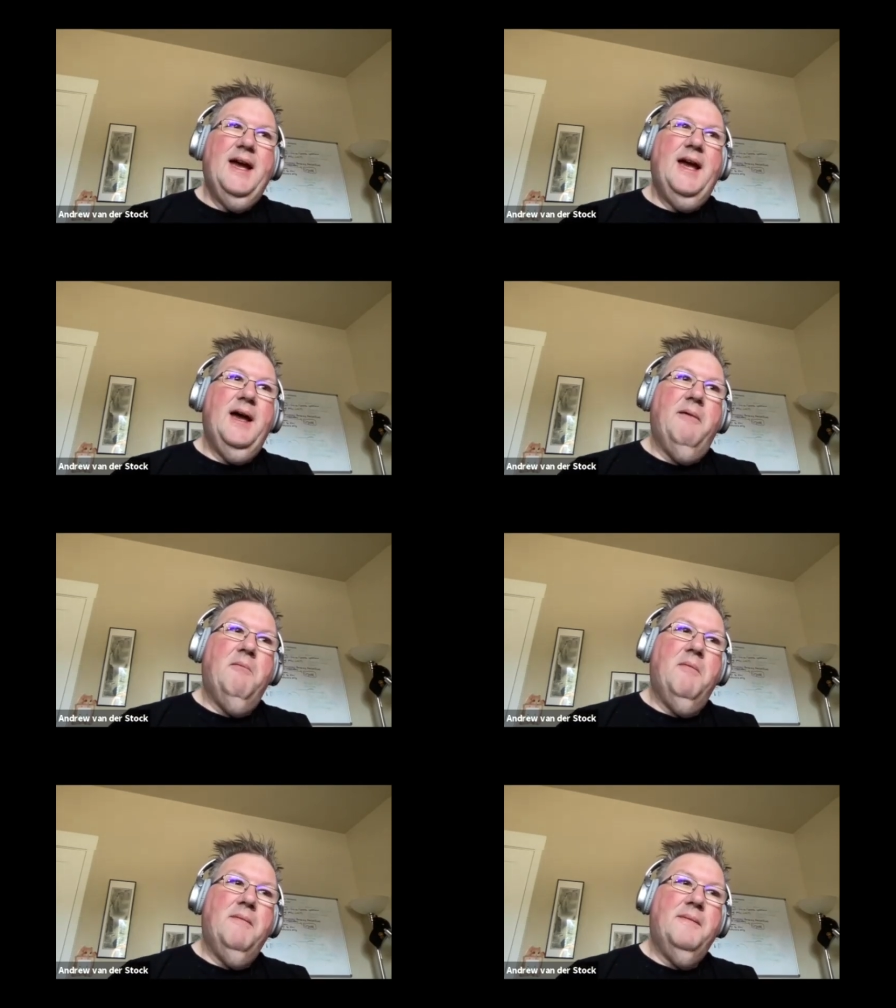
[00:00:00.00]

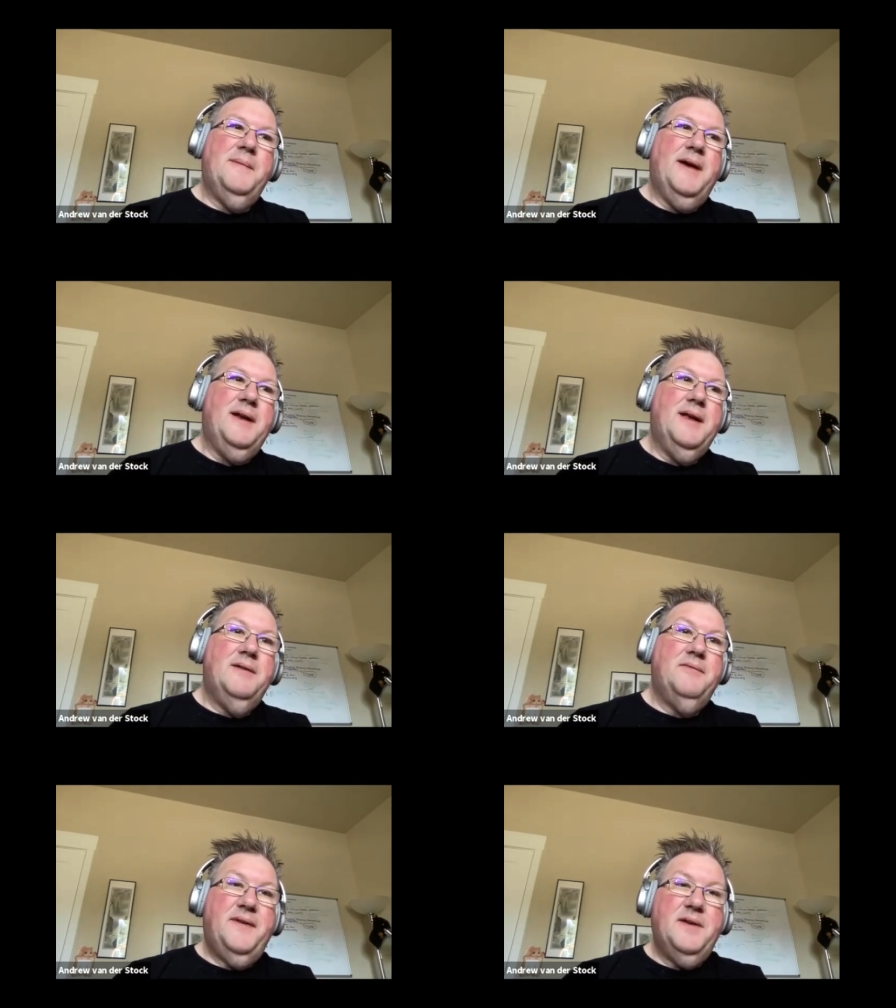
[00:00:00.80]
Um, but
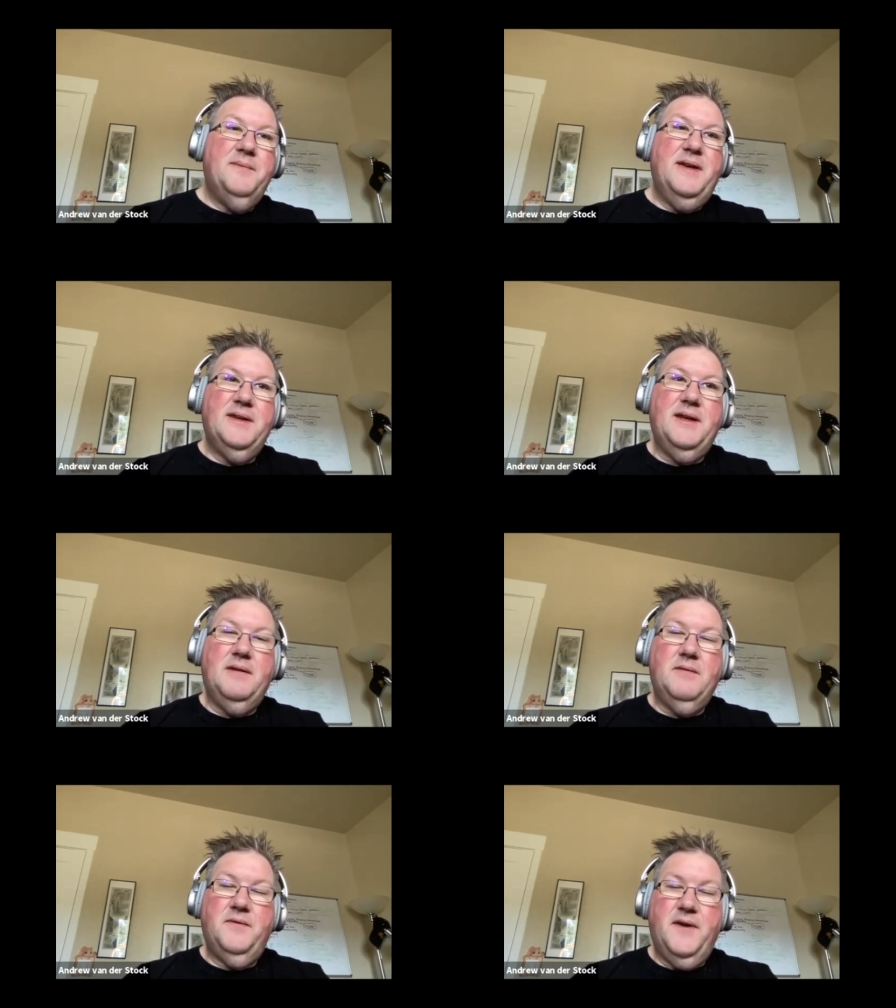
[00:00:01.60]

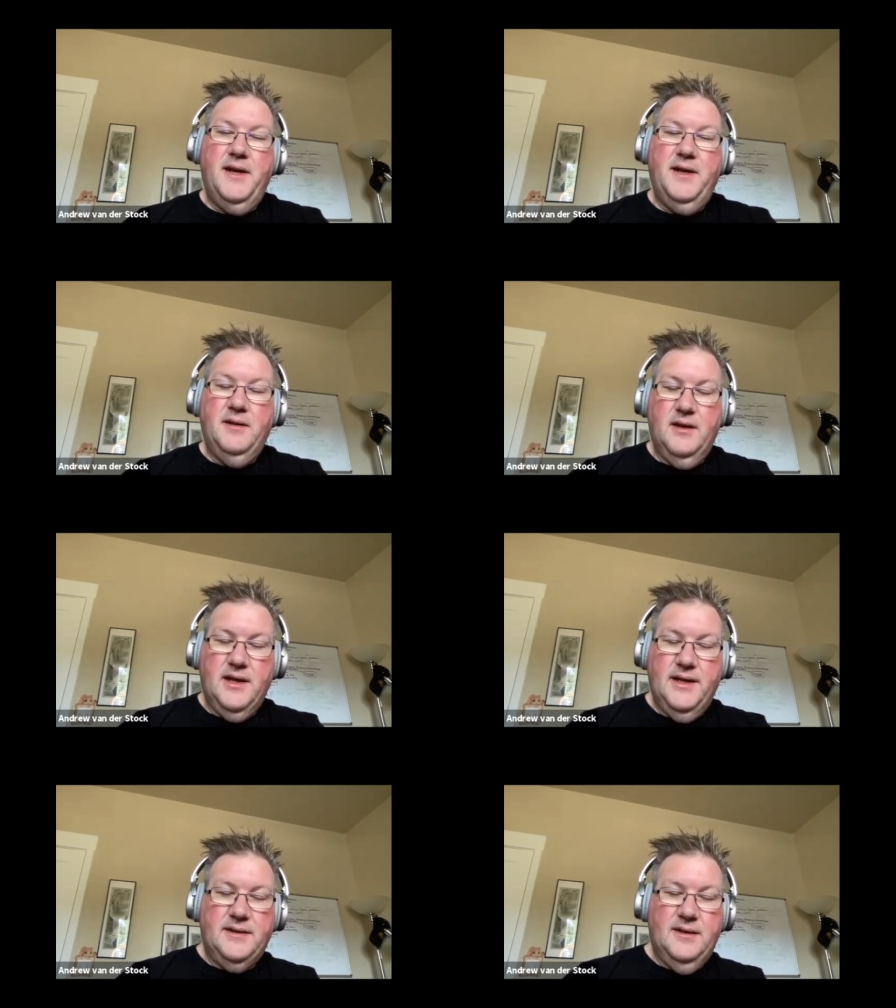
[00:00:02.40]
fundamentally, finding and
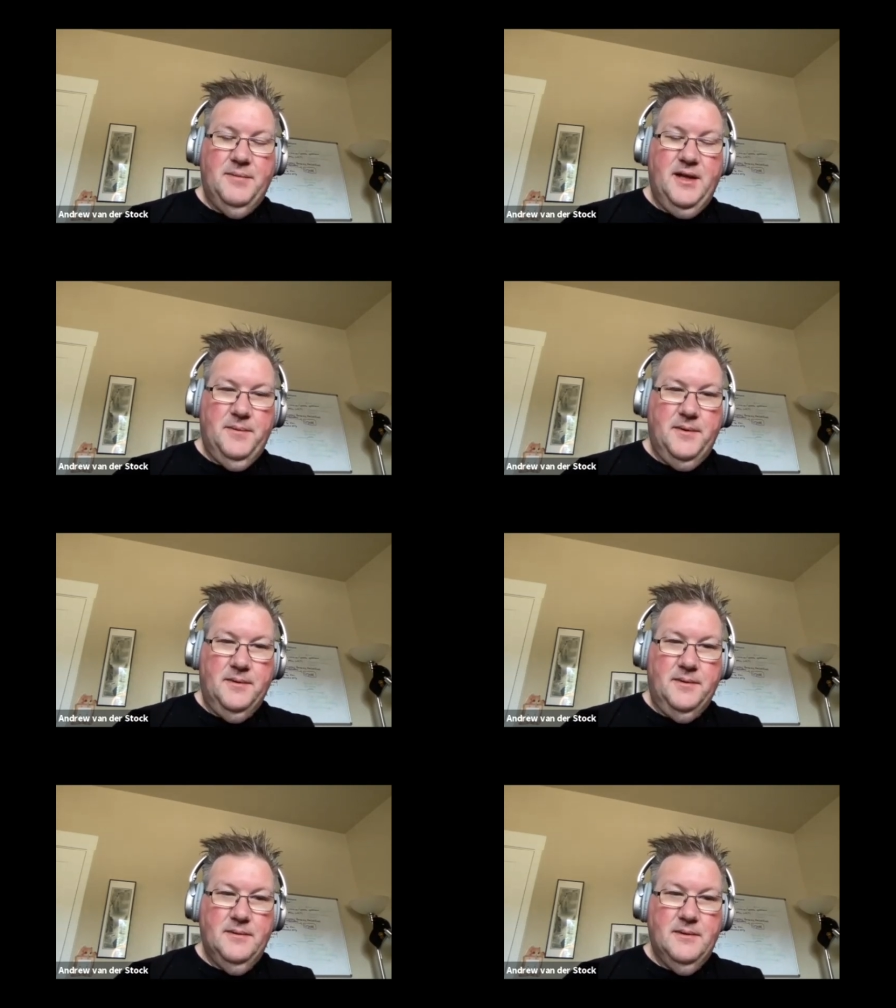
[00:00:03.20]
connecting
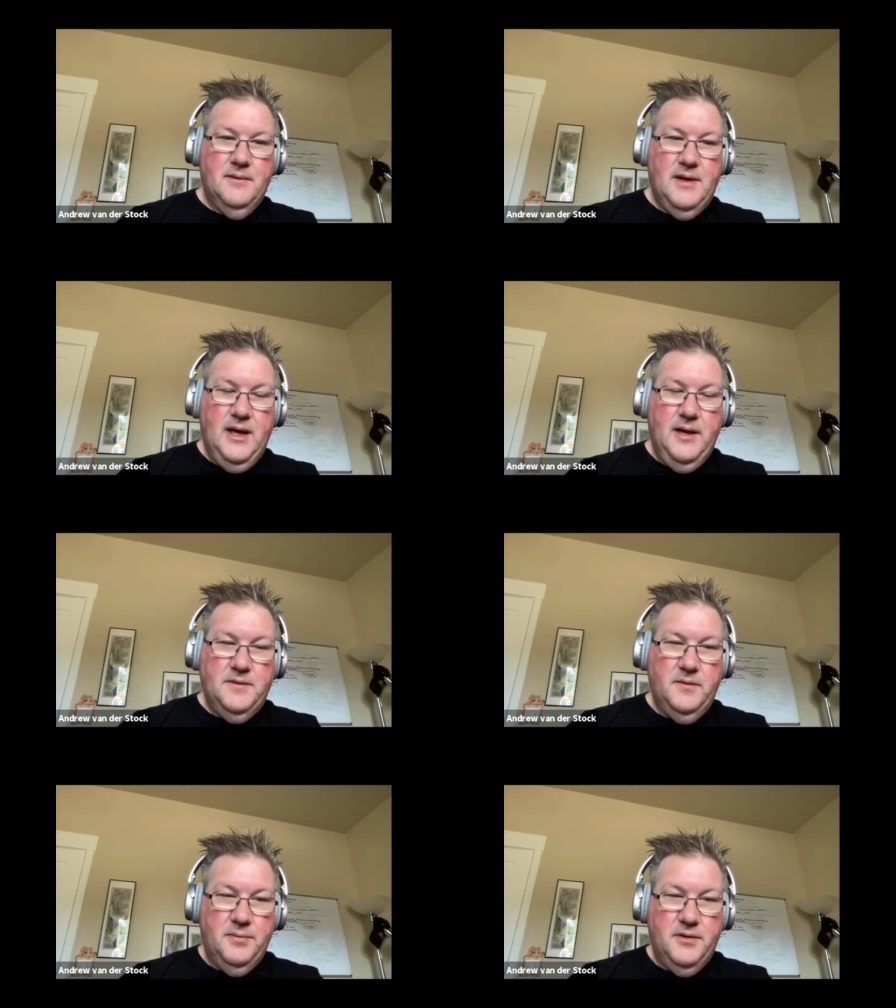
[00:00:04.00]
people um,
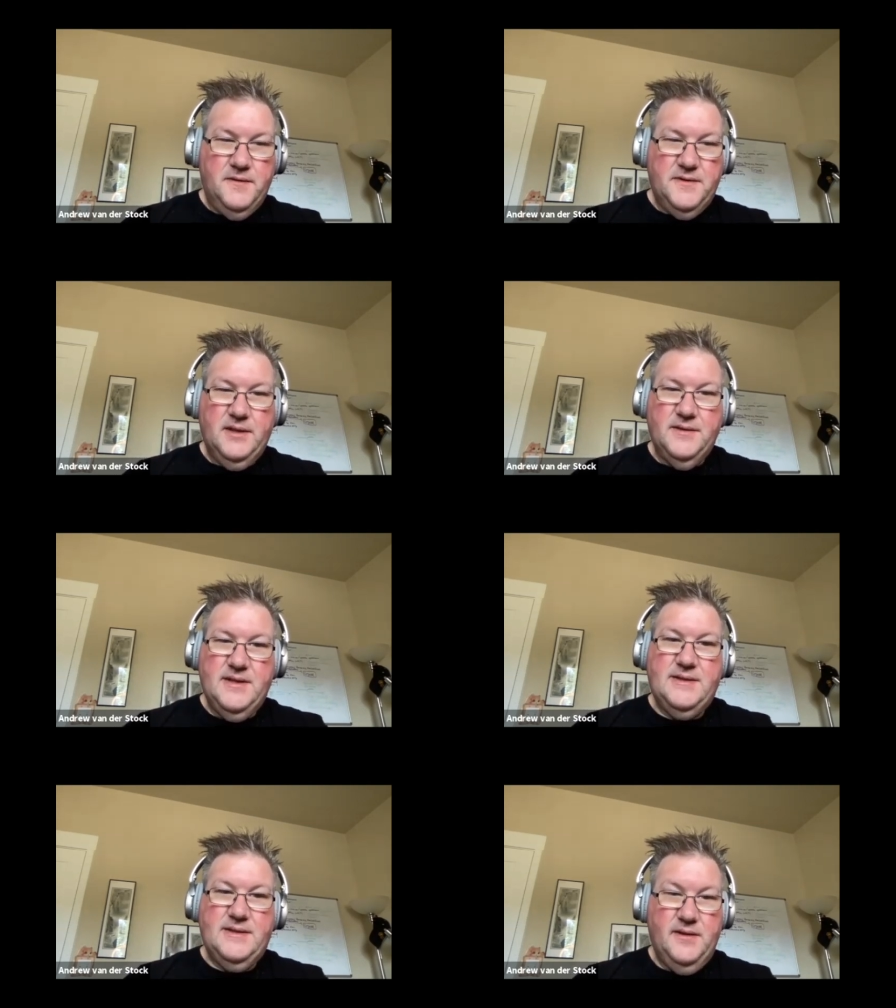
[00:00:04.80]
to improve skill
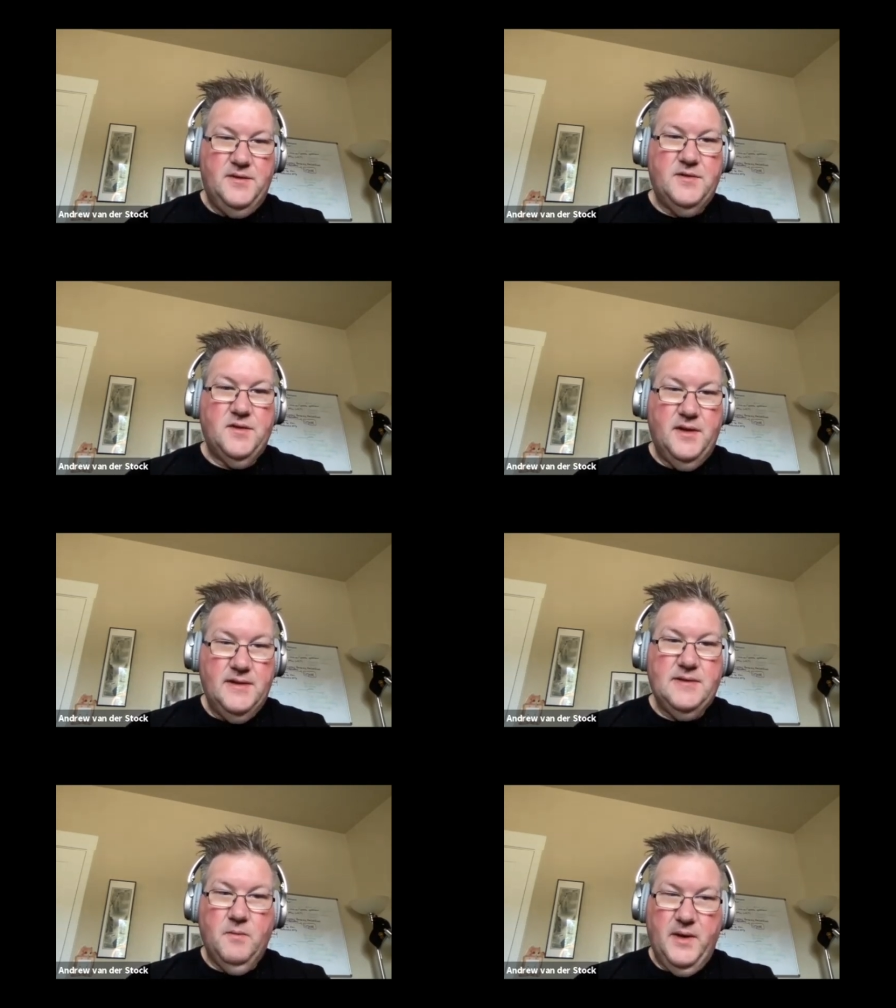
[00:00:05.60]
sets in our industry
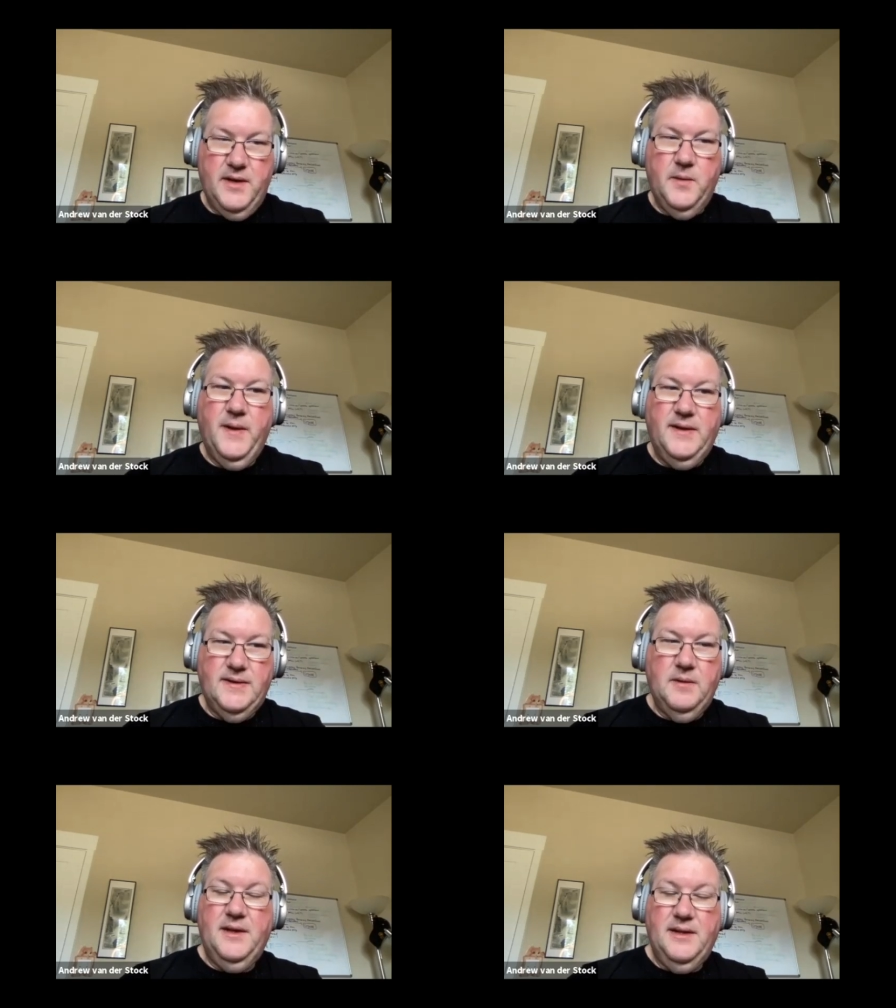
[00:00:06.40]
is one of the ways
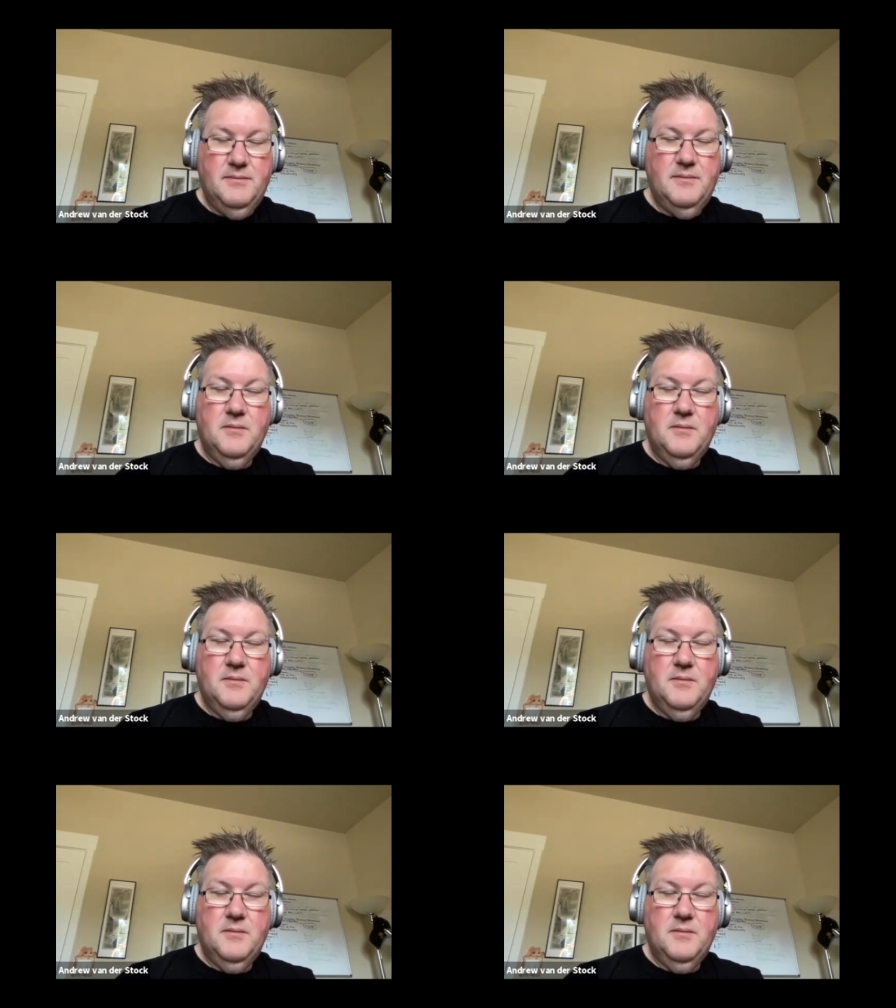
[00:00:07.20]
that we